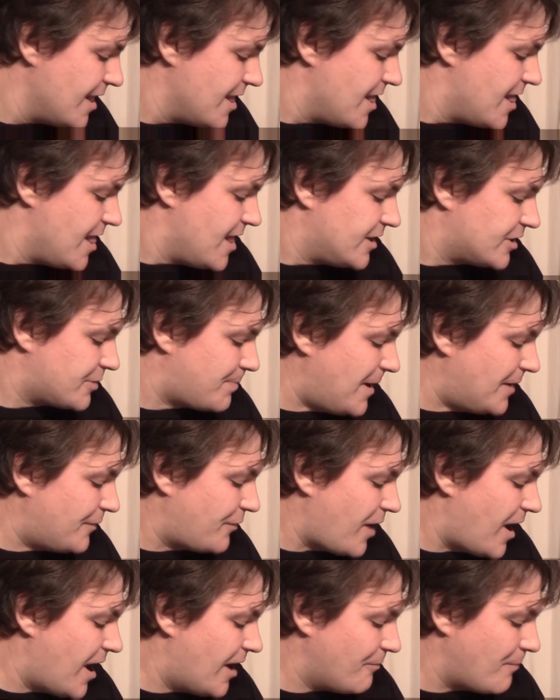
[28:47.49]
Speed
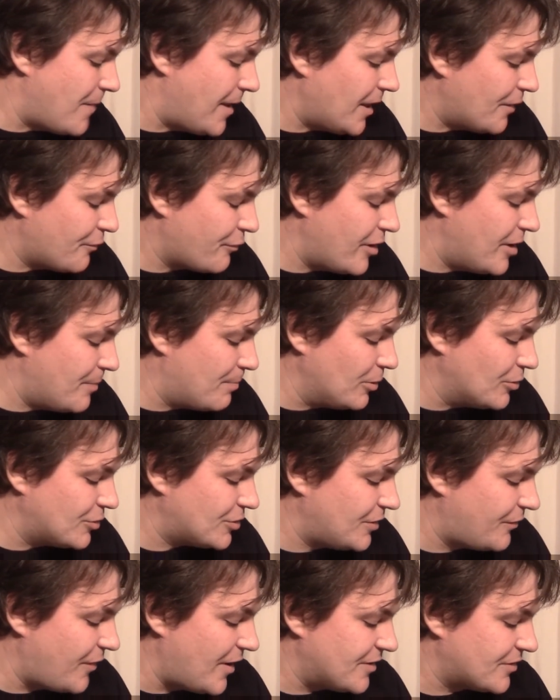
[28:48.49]
5, melee 3+,
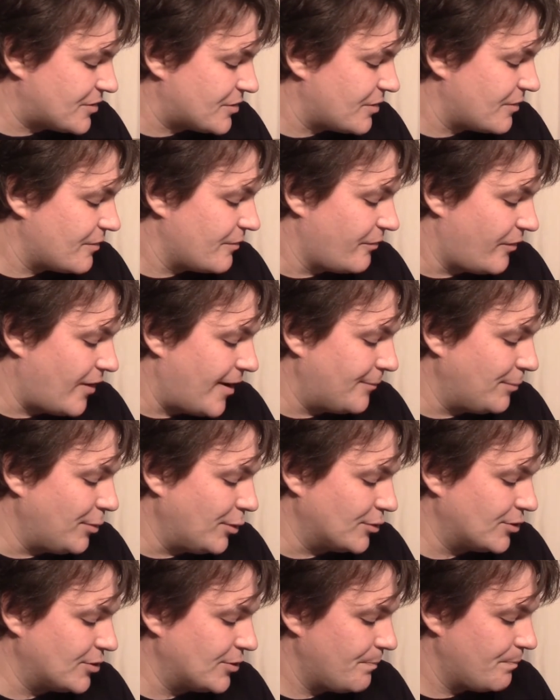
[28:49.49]
defense
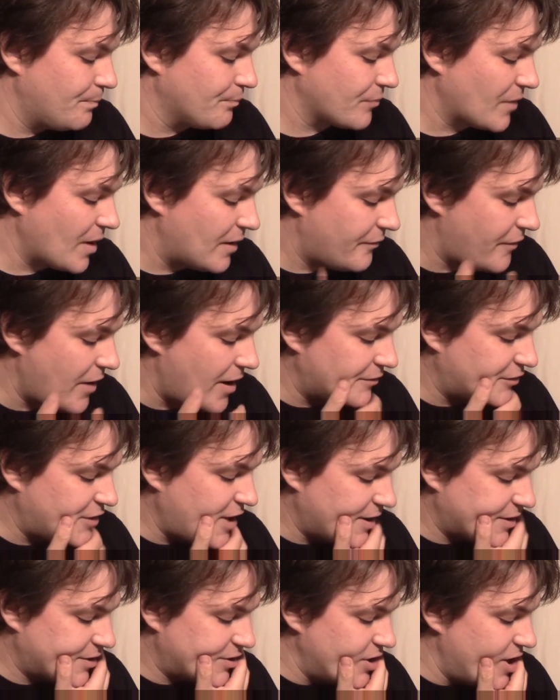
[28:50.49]
5+. 5
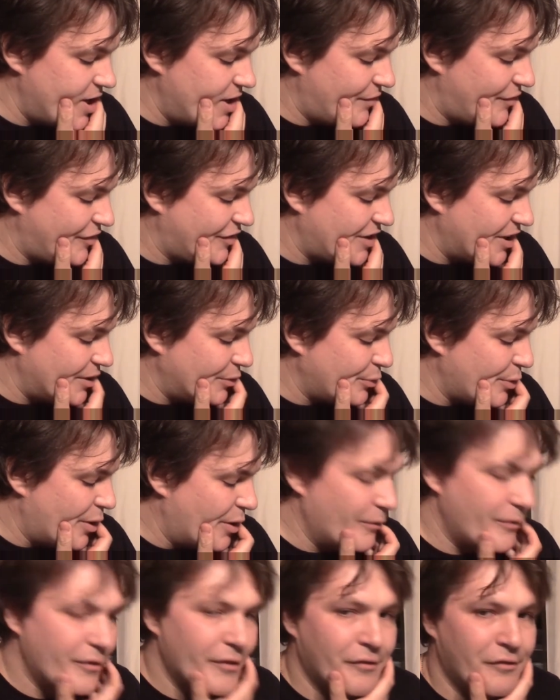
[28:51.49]
attacks, nerve 10,
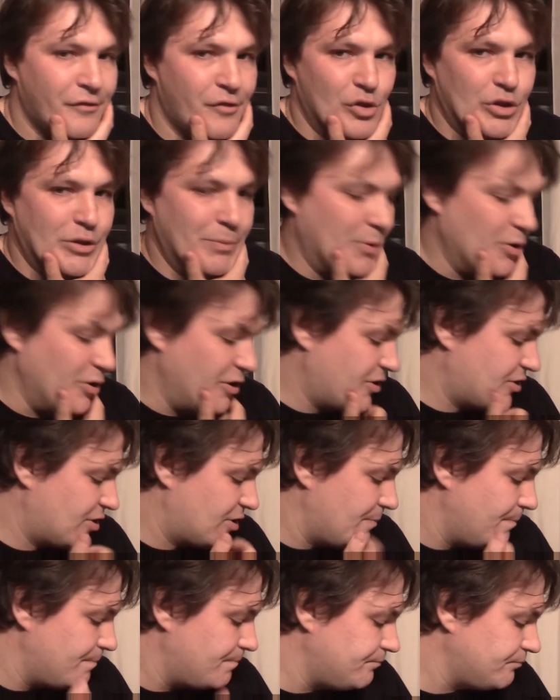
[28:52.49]
12, 40
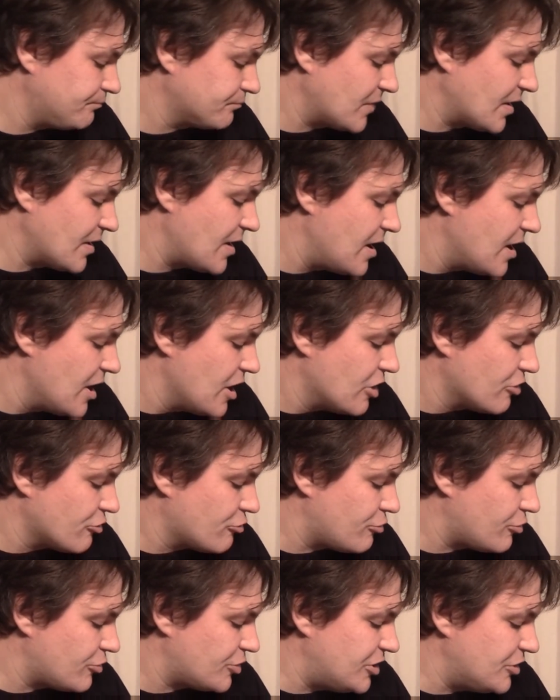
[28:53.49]
points.
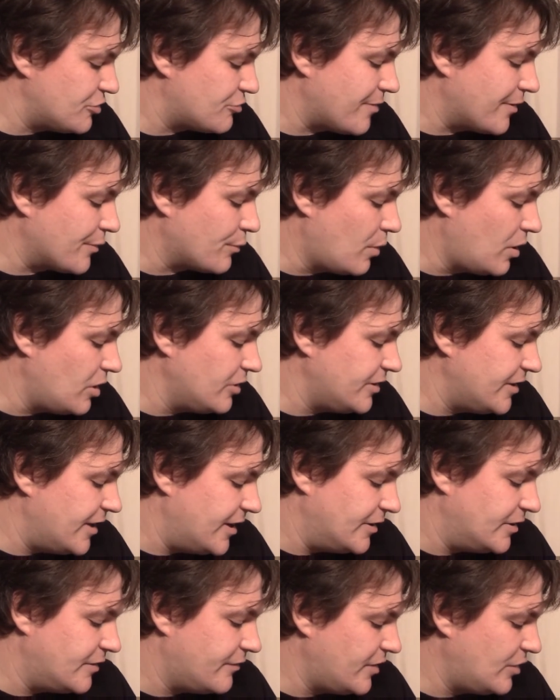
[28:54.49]
Crushing Strength 1,
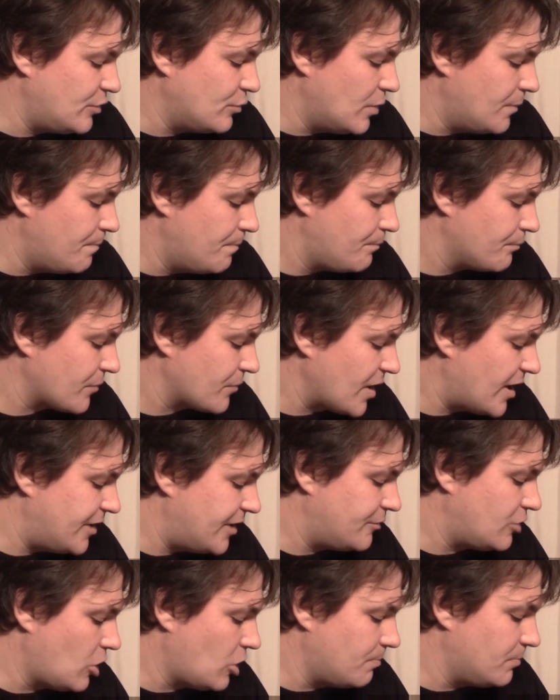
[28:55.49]
individual.
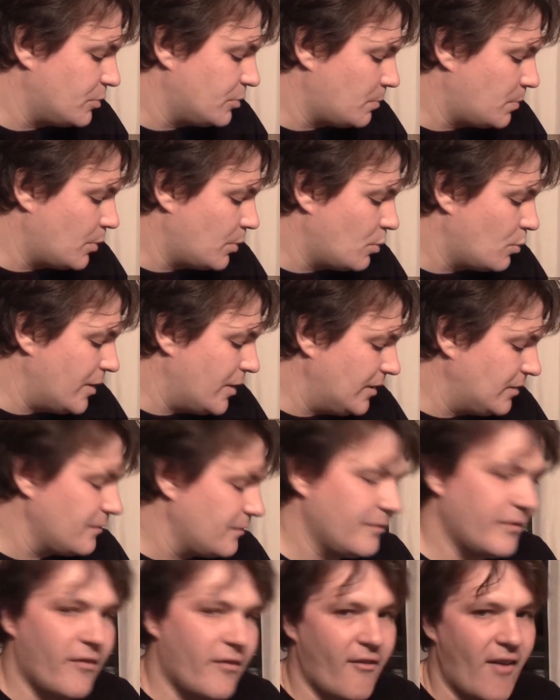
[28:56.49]
Indomitable Will
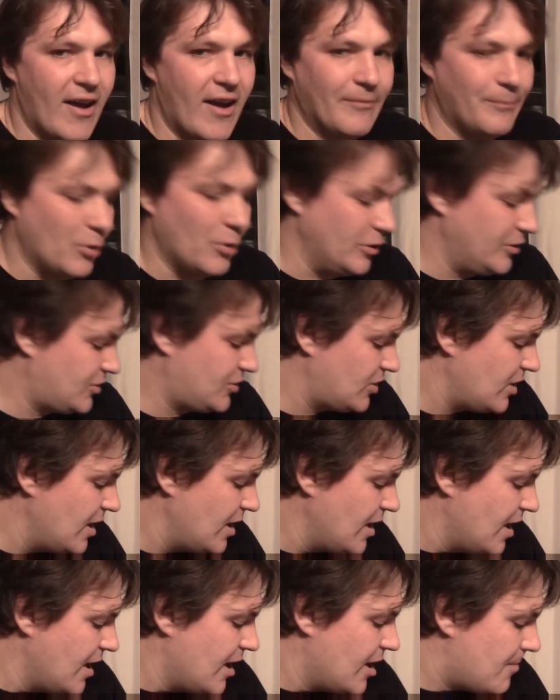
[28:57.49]
5 points.
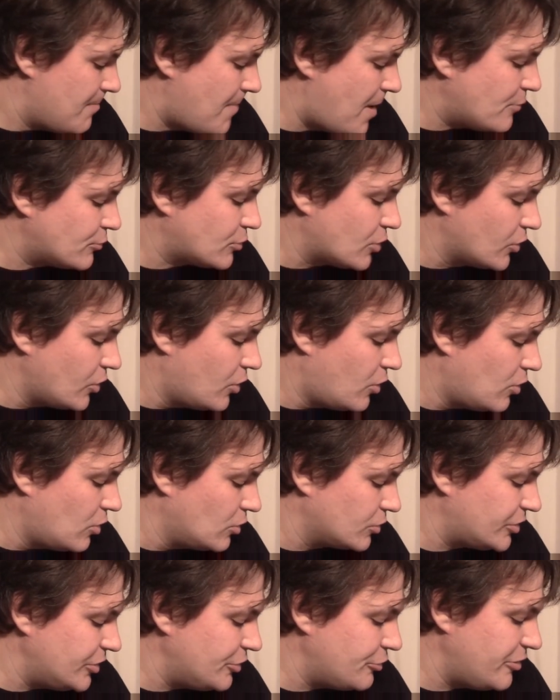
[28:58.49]
Mount on a
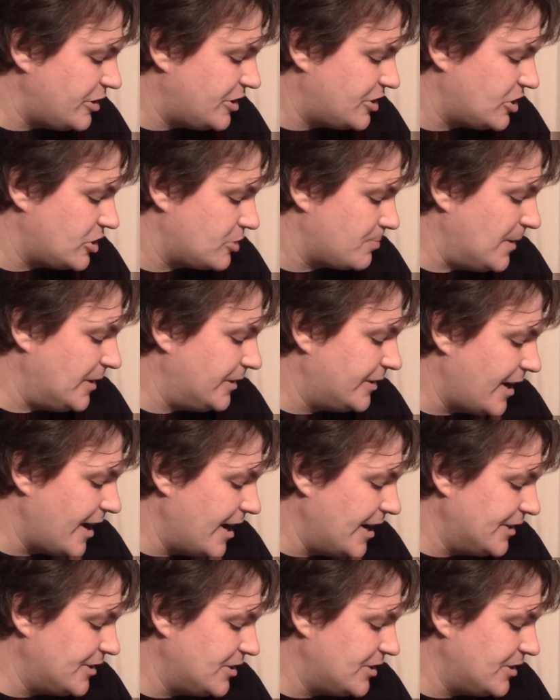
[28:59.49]
horse, increases speed to 8 and